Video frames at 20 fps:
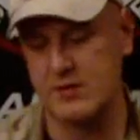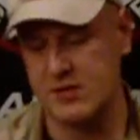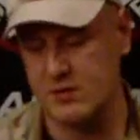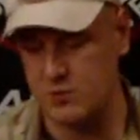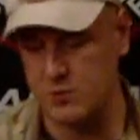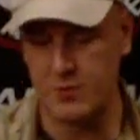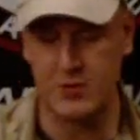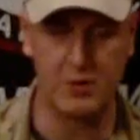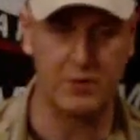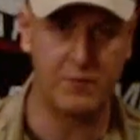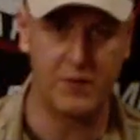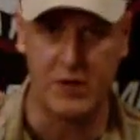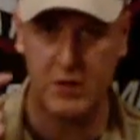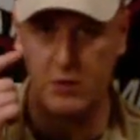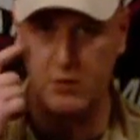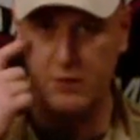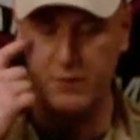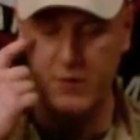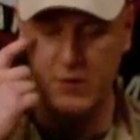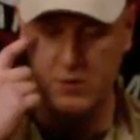Since we've been doing
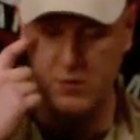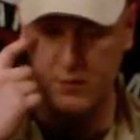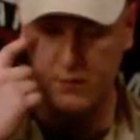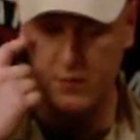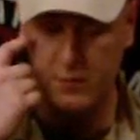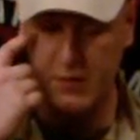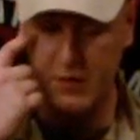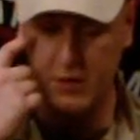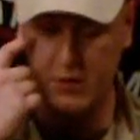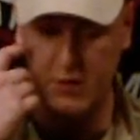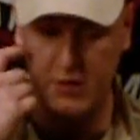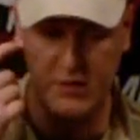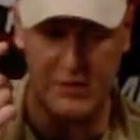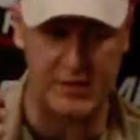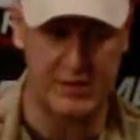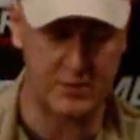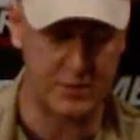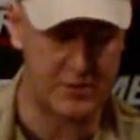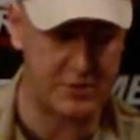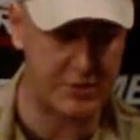video reviews, we thought it would be a good
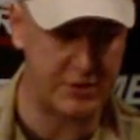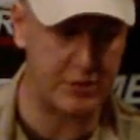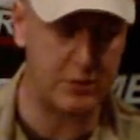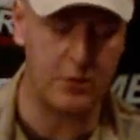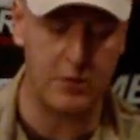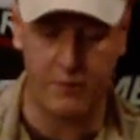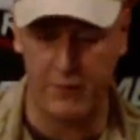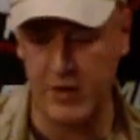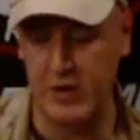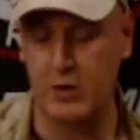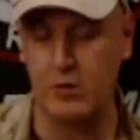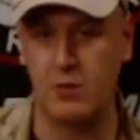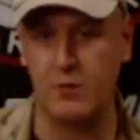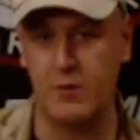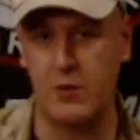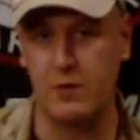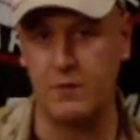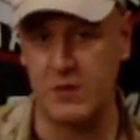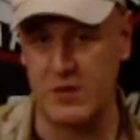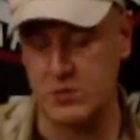idea to actually do a video
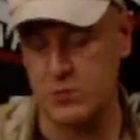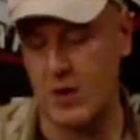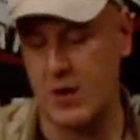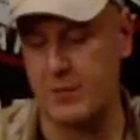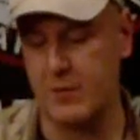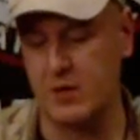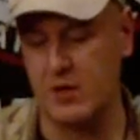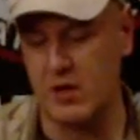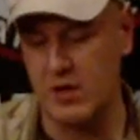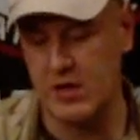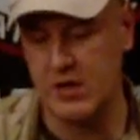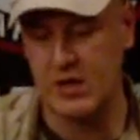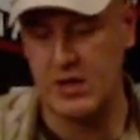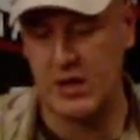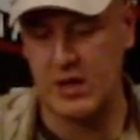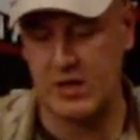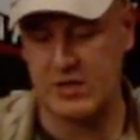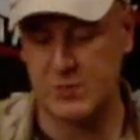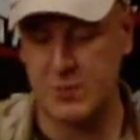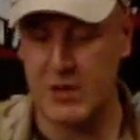review of this weapon,
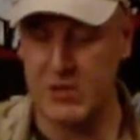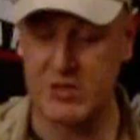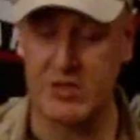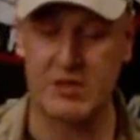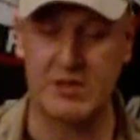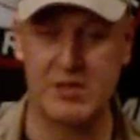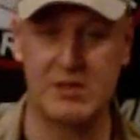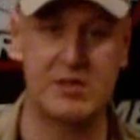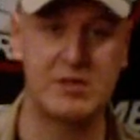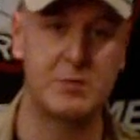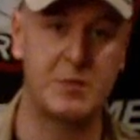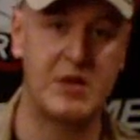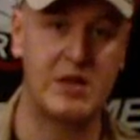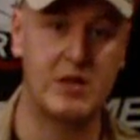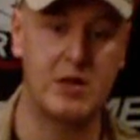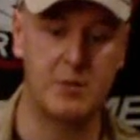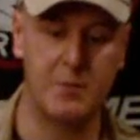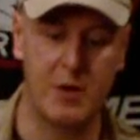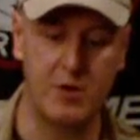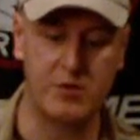especially as this has
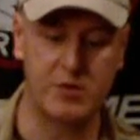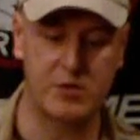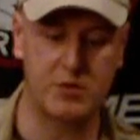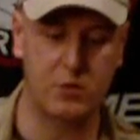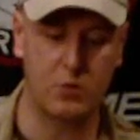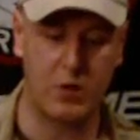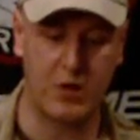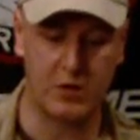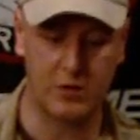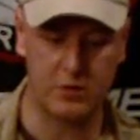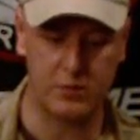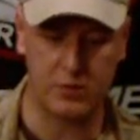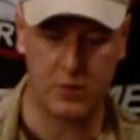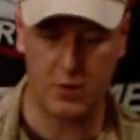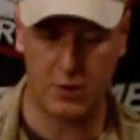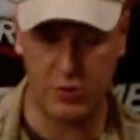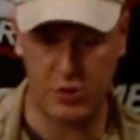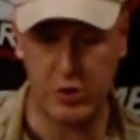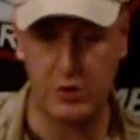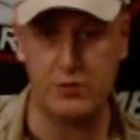been the most well
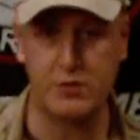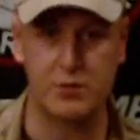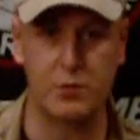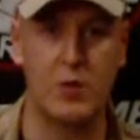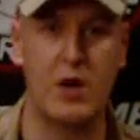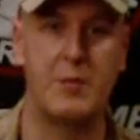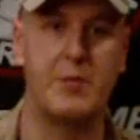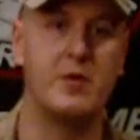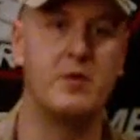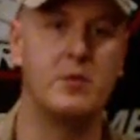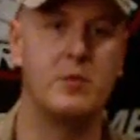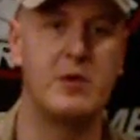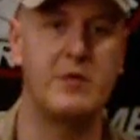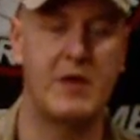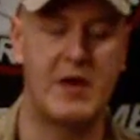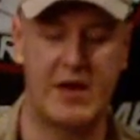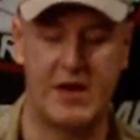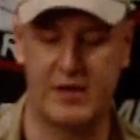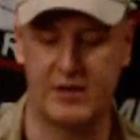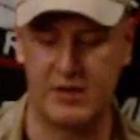used weapon that
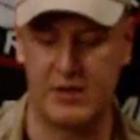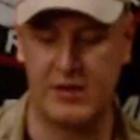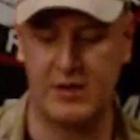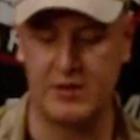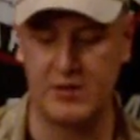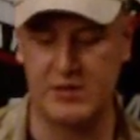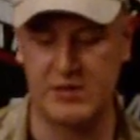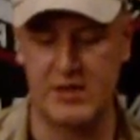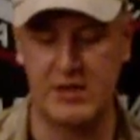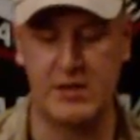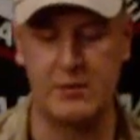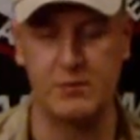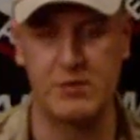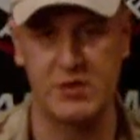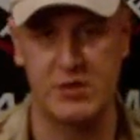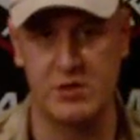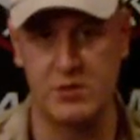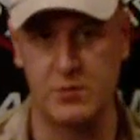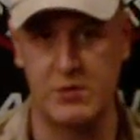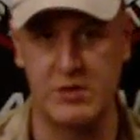we've had in the team
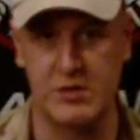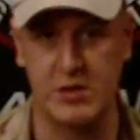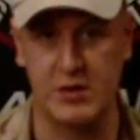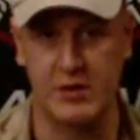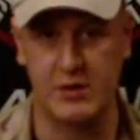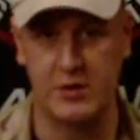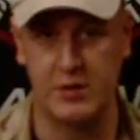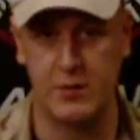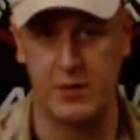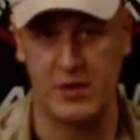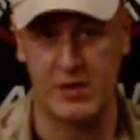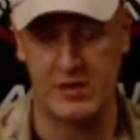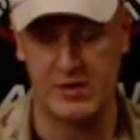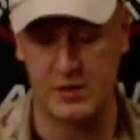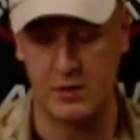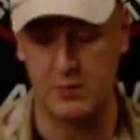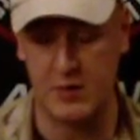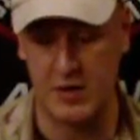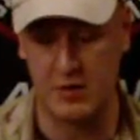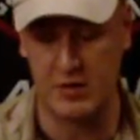since we started doing
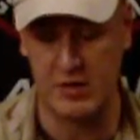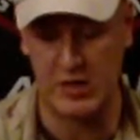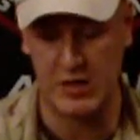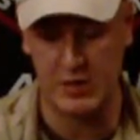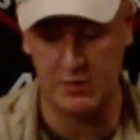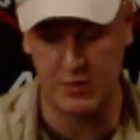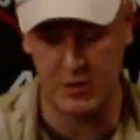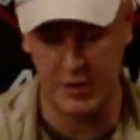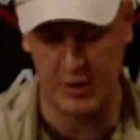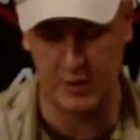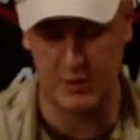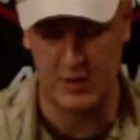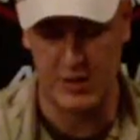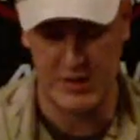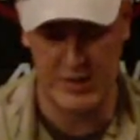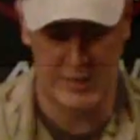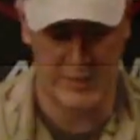this around a year ago.